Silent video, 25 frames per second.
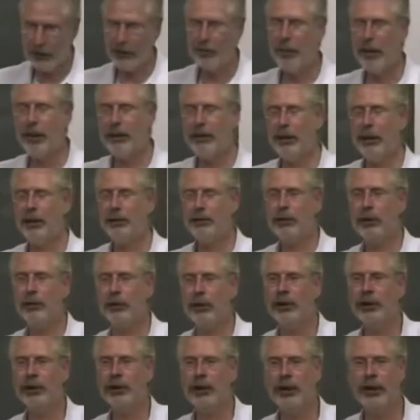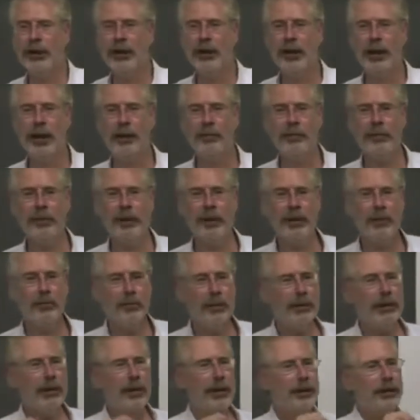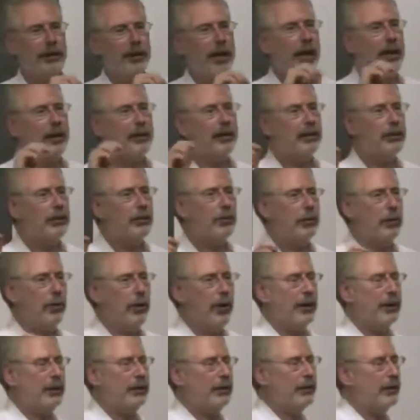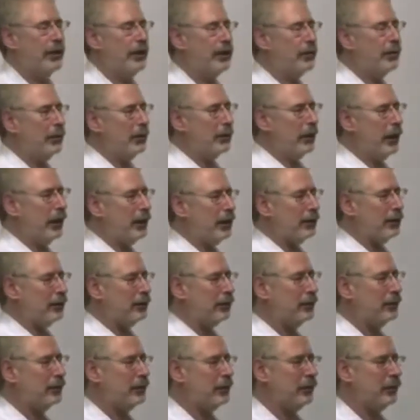longer make that joke. But the canonical product development model: